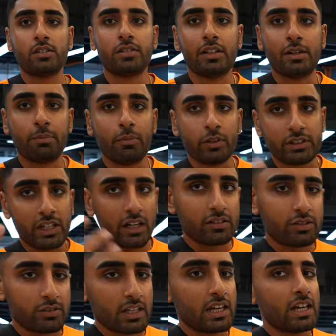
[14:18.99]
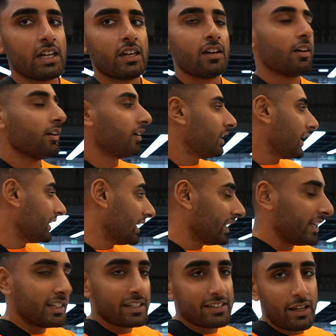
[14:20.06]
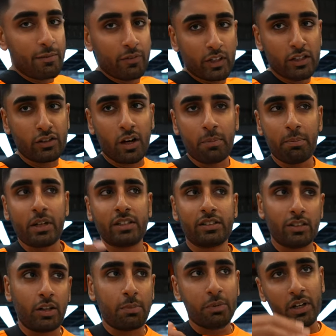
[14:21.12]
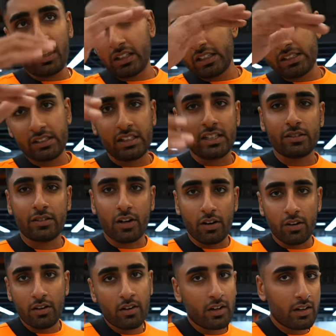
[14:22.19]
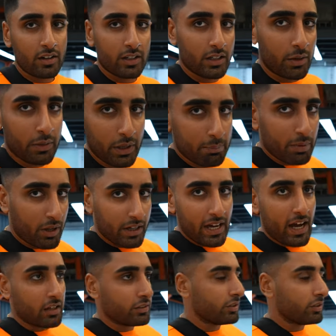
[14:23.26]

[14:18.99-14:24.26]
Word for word: So it yeah. rejects all the heat. And I did the same for the top, because the top you're not going to see, so you don't yeah. want to block it out